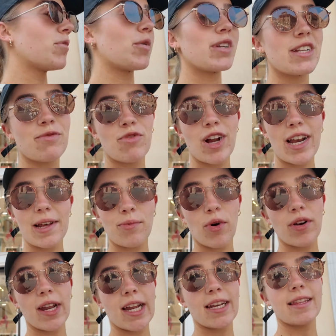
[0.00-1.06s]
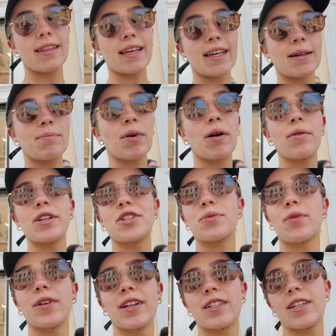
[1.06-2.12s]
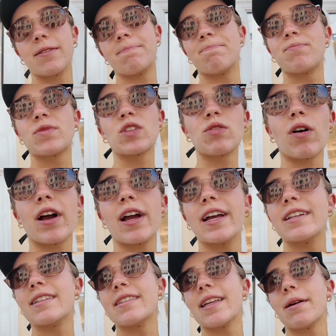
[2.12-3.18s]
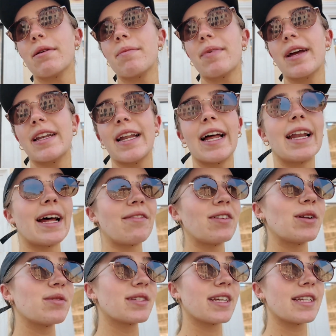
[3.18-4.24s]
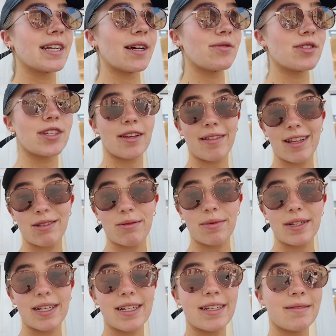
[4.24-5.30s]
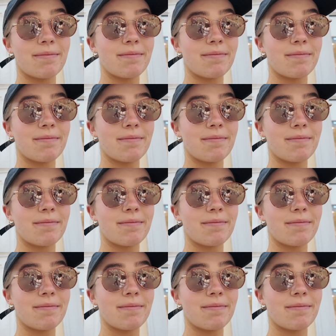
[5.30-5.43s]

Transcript: So we didn't really want anything, but we just wanted to try it to say we've been and have a little sit down, so that's what we did.